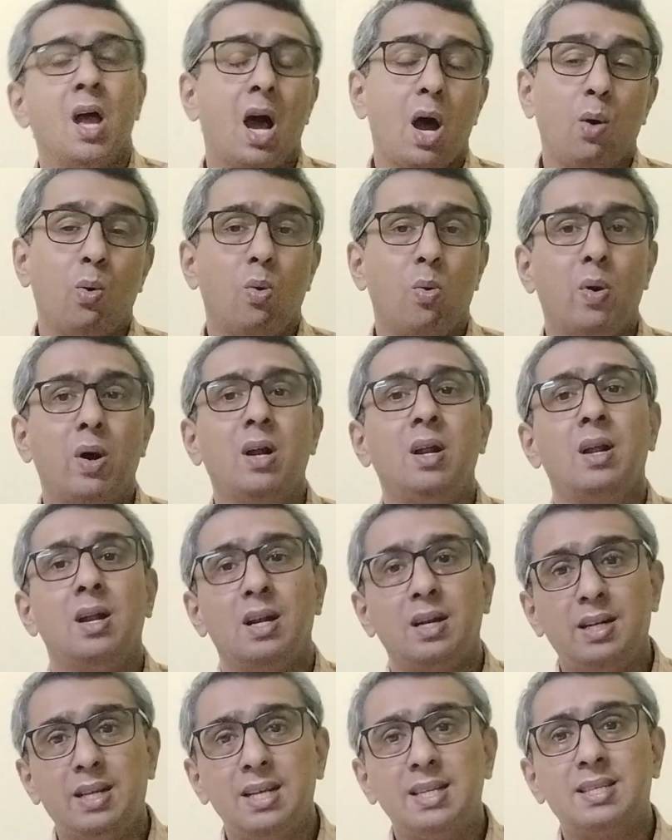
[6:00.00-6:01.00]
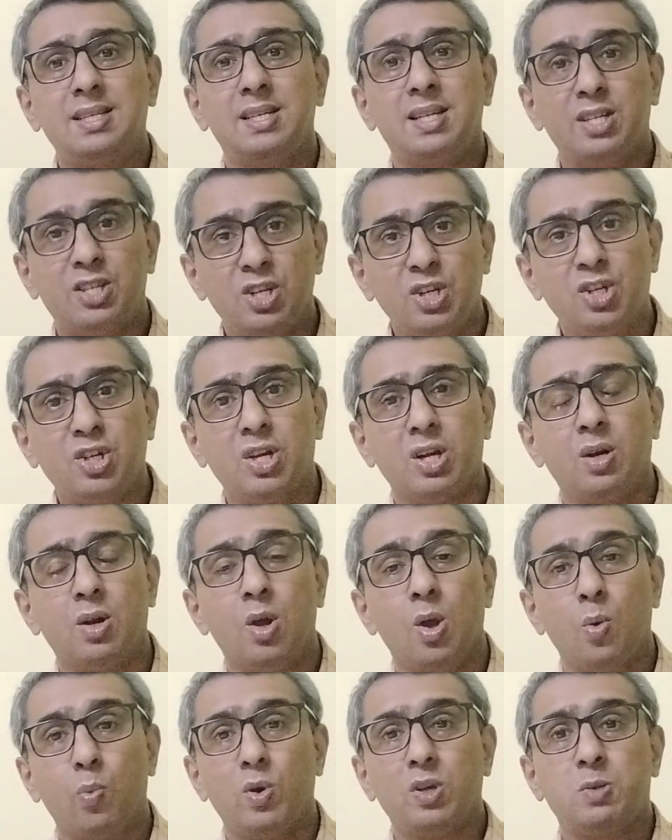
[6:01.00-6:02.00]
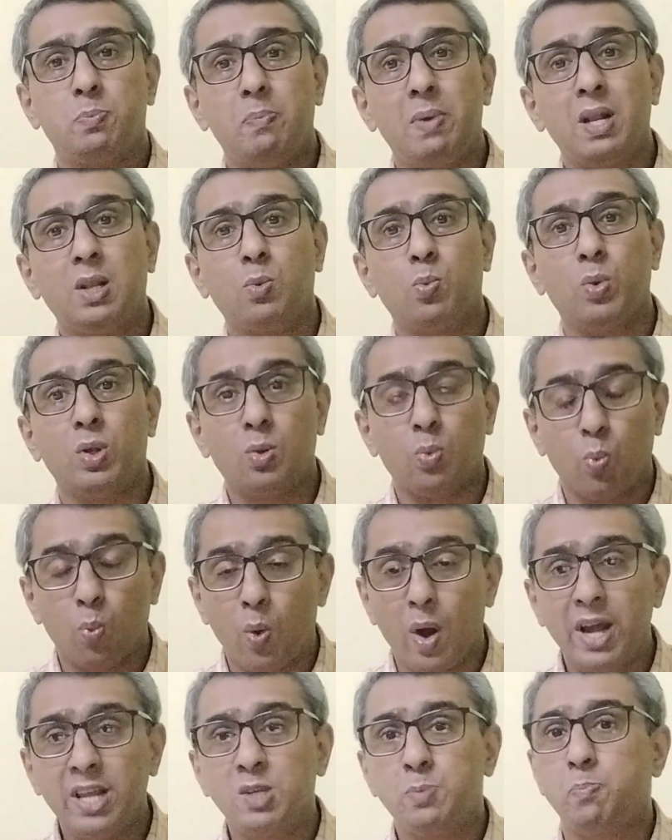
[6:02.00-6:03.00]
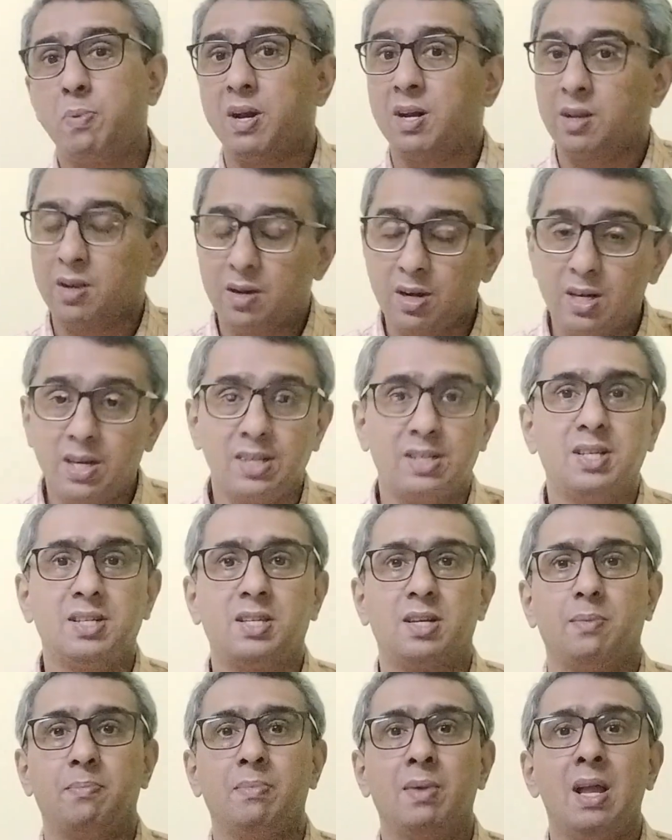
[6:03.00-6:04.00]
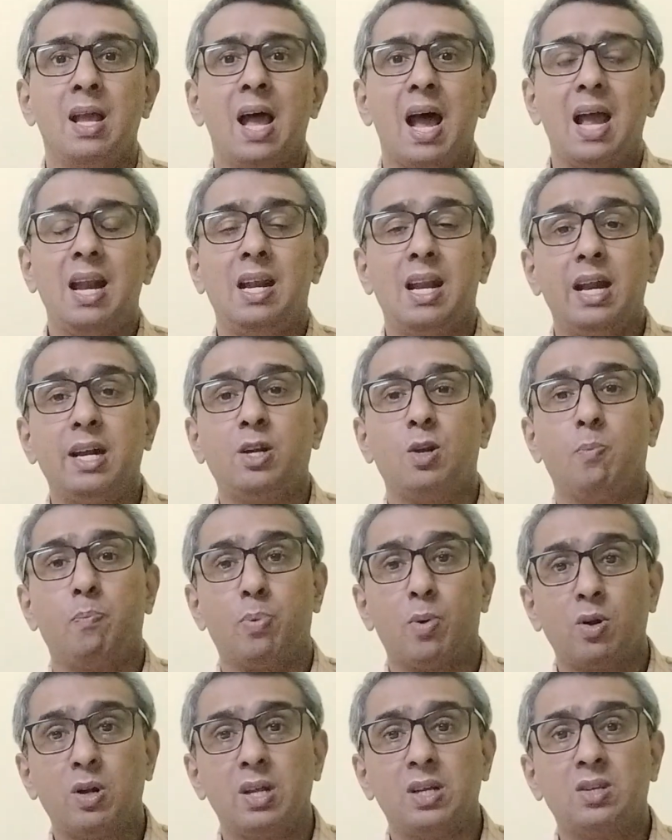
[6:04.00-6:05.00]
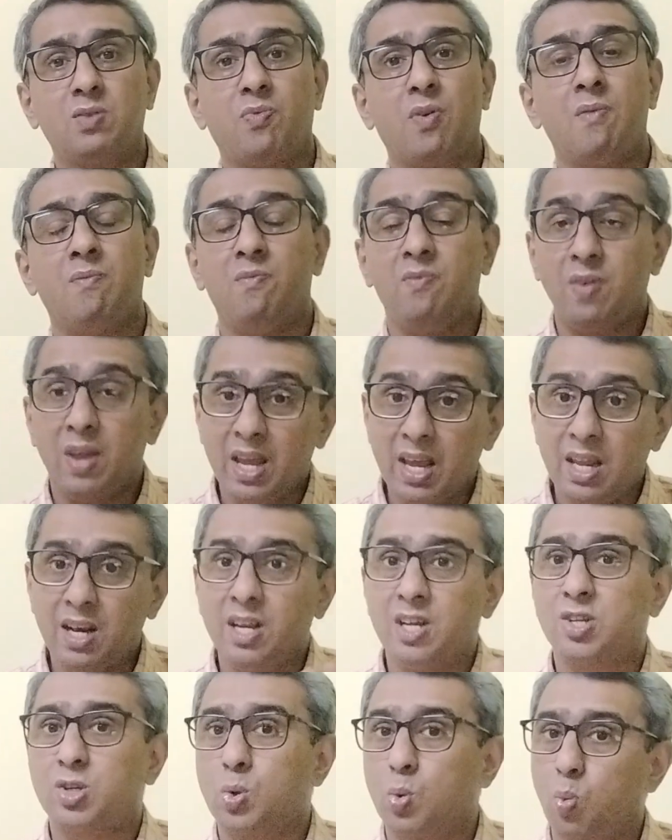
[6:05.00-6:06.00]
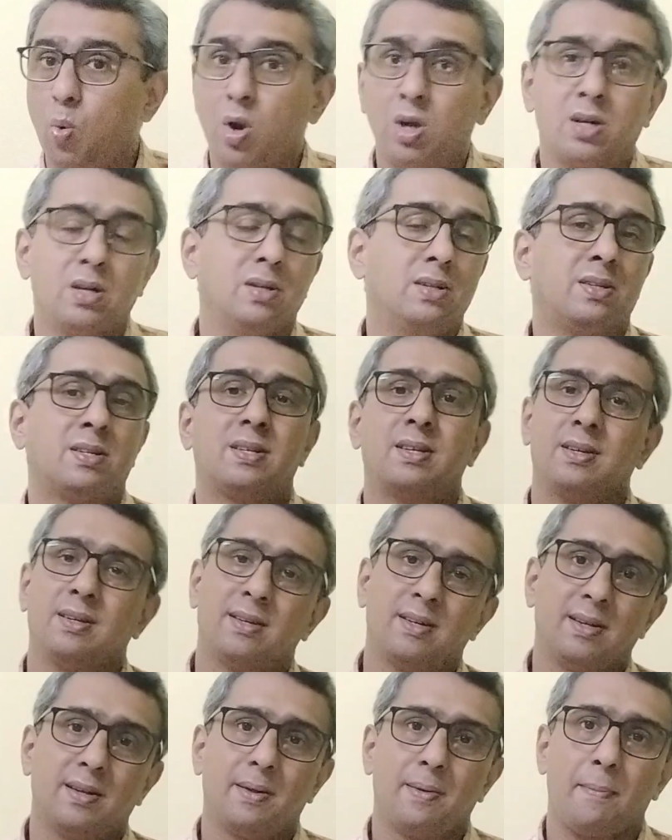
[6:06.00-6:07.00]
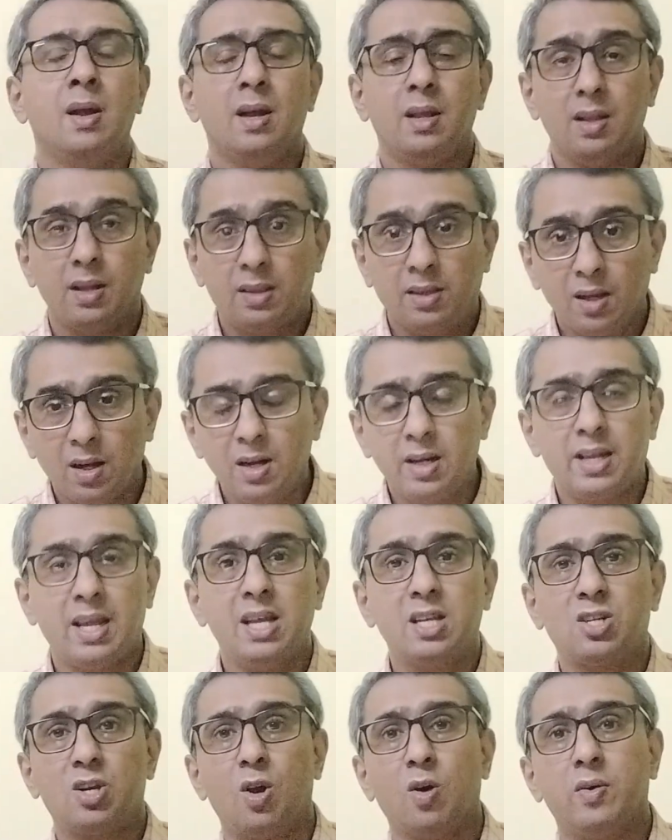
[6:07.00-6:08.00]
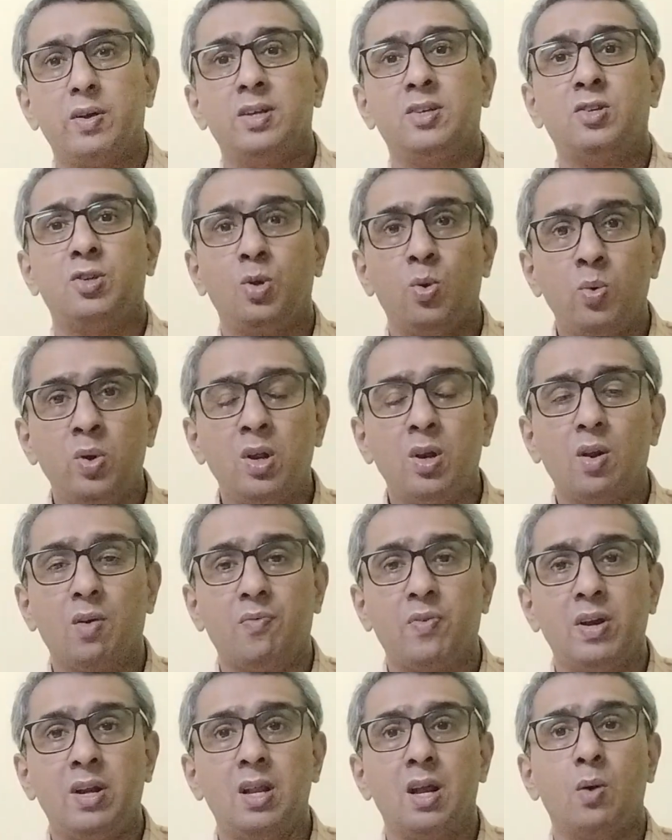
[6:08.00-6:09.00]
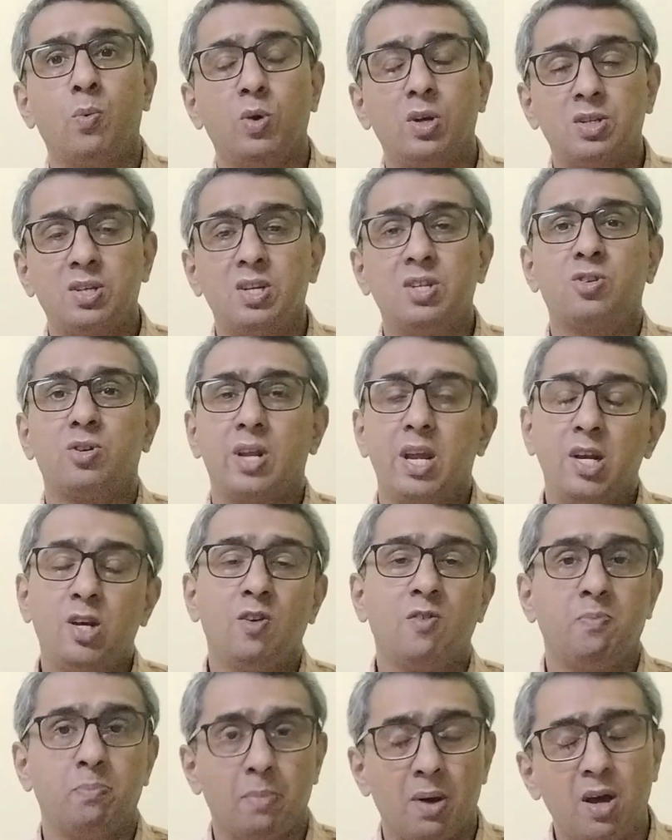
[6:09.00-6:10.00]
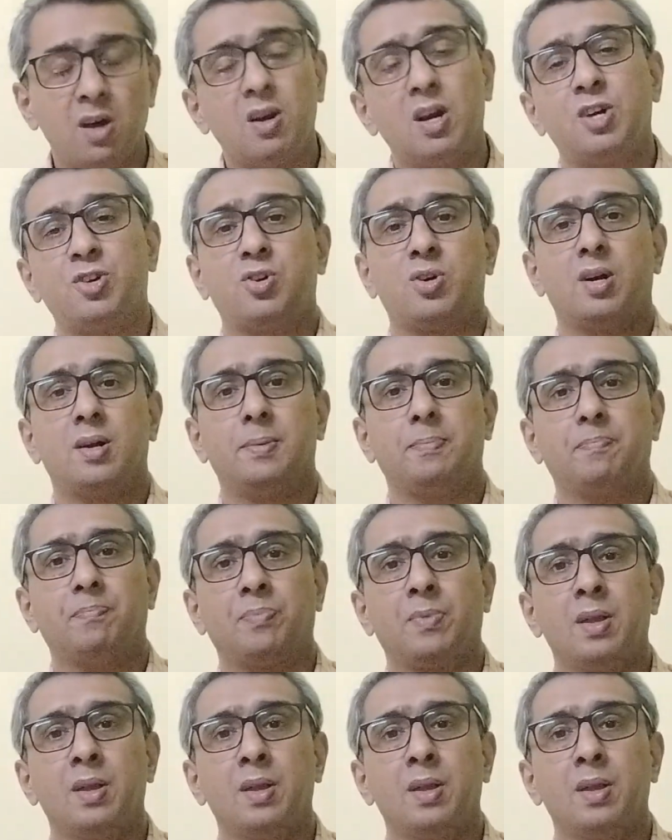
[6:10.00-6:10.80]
However, this decision was met with widespread criticism and led to protests from various quarters. The third case law is Union of India versus State of Maharashtra.